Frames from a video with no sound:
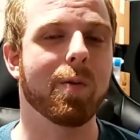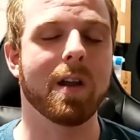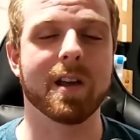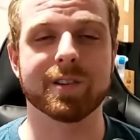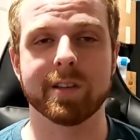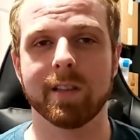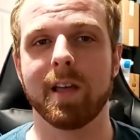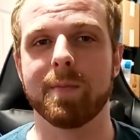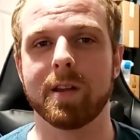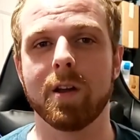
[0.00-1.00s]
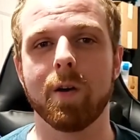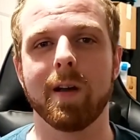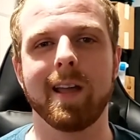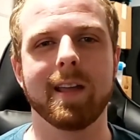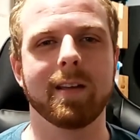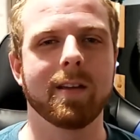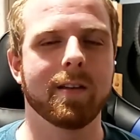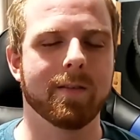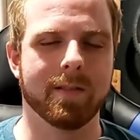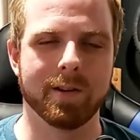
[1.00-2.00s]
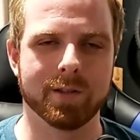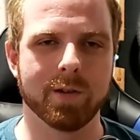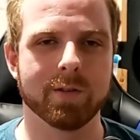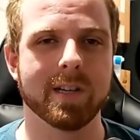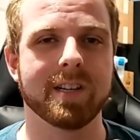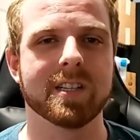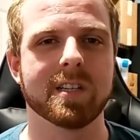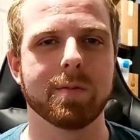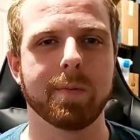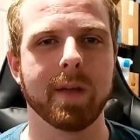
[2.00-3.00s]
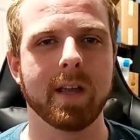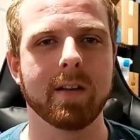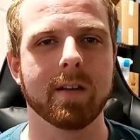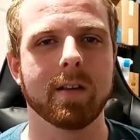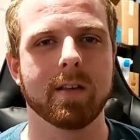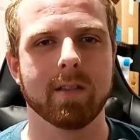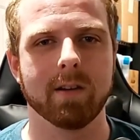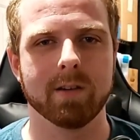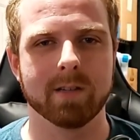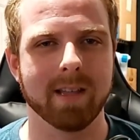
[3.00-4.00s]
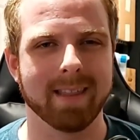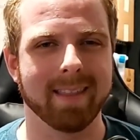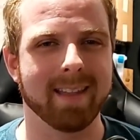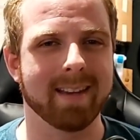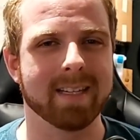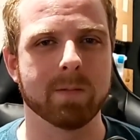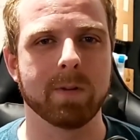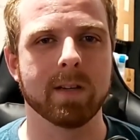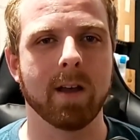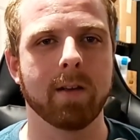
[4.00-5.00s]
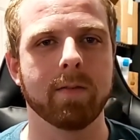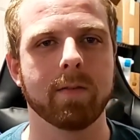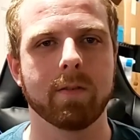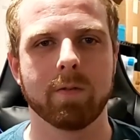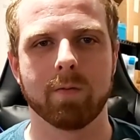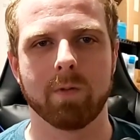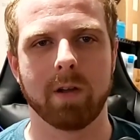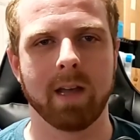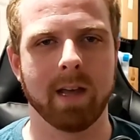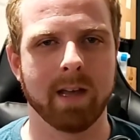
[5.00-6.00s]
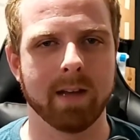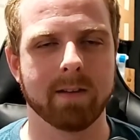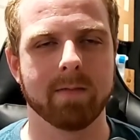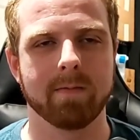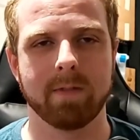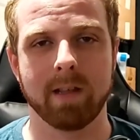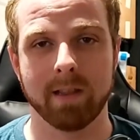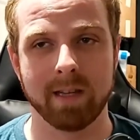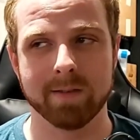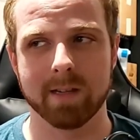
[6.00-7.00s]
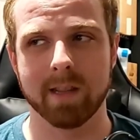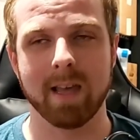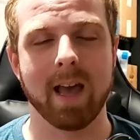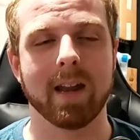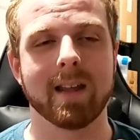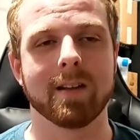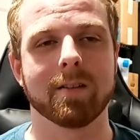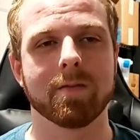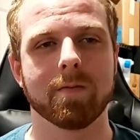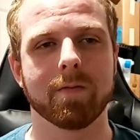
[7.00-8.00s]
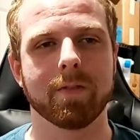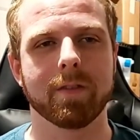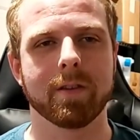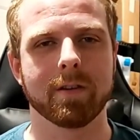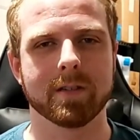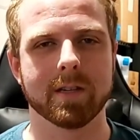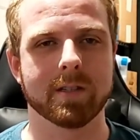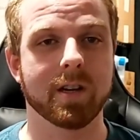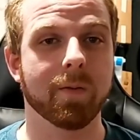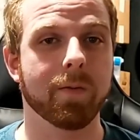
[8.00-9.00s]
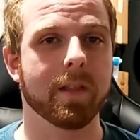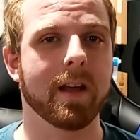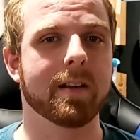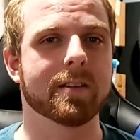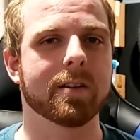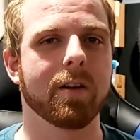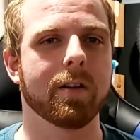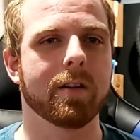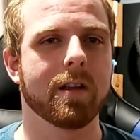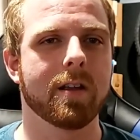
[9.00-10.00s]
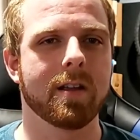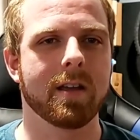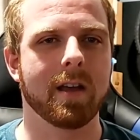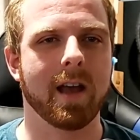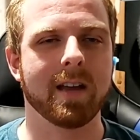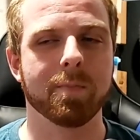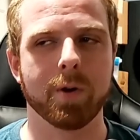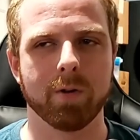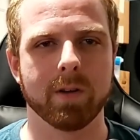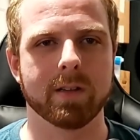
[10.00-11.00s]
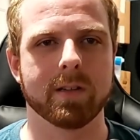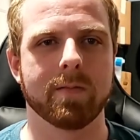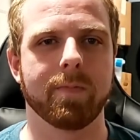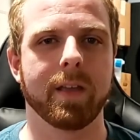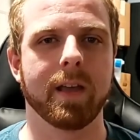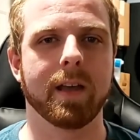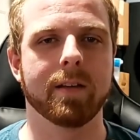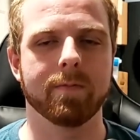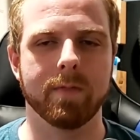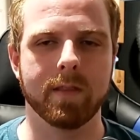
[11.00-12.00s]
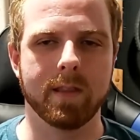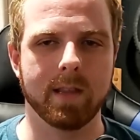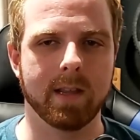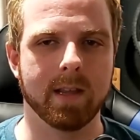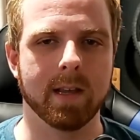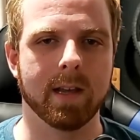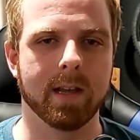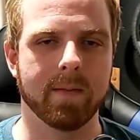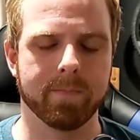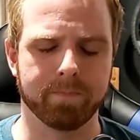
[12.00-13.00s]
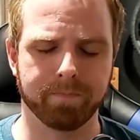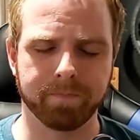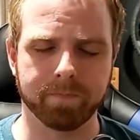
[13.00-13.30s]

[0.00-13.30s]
it would actually let me know, hey, there's no changes to be made, there's nothing that needs to be done, and it leaves it at that. And there's a term for that, and it's called Itempotent. And the